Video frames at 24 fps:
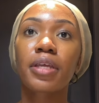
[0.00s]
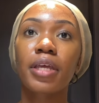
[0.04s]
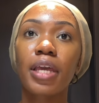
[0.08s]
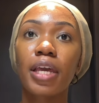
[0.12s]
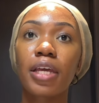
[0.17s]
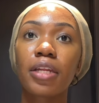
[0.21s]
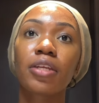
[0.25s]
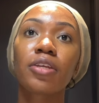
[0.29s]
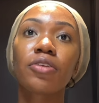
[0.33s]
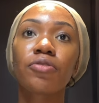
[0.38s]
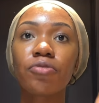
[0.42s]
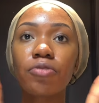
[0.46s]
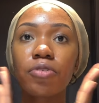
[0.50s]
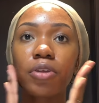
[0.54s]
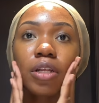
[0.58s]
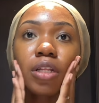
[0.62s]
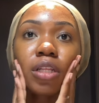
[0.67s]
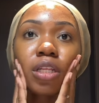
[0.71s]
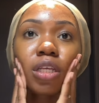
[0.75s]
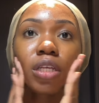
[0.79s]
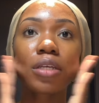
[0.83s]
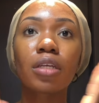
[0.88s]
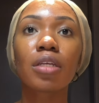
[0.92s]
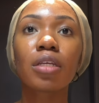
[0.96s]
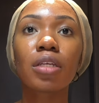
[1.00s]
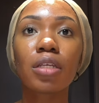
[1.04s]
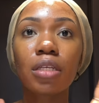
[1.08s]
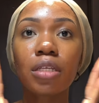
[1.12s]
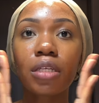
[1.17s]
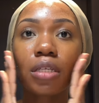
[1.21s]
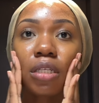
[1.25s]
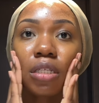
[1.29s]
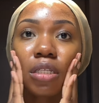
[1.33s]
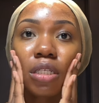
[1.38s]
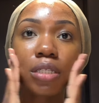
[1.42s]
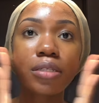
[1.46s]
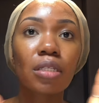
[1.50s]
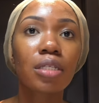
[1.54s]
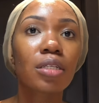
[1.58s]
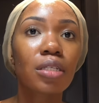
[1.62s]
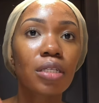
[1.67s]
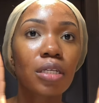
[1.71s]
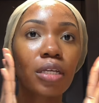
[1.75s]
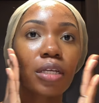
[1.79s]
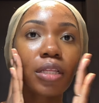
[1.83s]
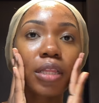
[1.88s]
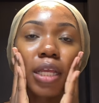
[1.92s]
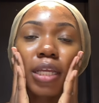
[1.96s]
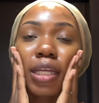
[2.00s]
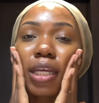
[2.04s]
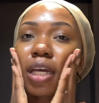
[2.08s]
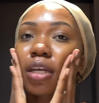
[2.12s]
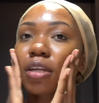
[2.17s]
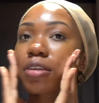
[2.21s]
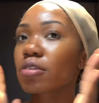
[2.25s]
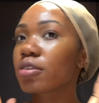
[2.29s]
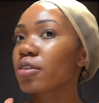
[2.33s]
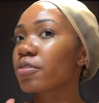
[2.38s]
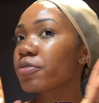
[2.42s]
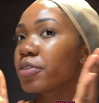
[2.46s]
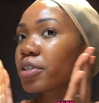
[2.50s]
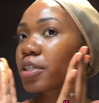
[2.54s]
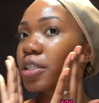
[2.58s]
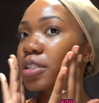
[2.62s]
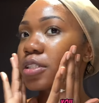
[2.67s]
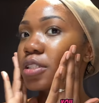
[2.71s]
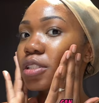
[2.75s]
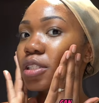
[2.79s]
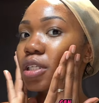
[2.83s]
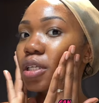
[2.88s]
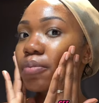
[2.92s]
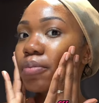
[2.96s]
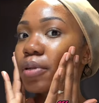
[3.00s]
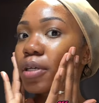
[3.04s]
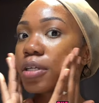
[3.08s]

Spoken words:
And it really, like, I don't know if you can see,